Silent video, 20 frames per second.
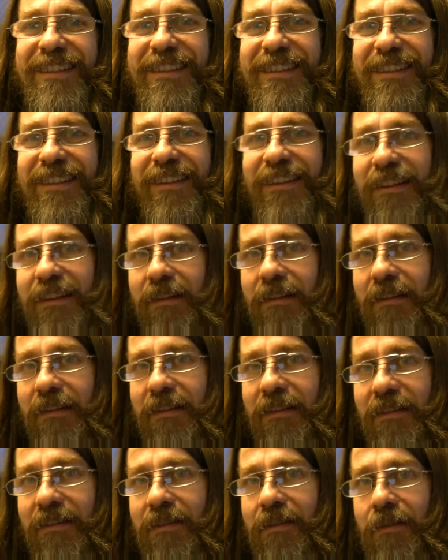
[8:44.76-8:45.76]

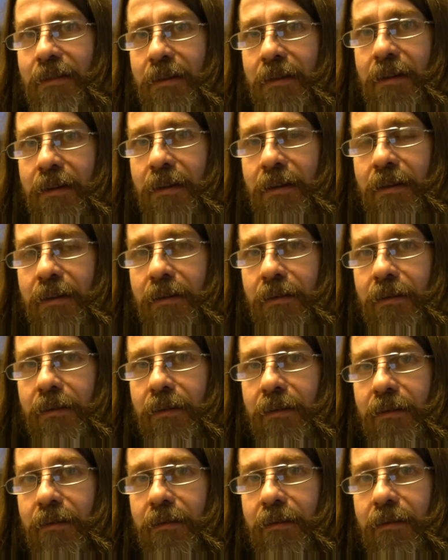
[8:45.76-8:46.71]
(silence)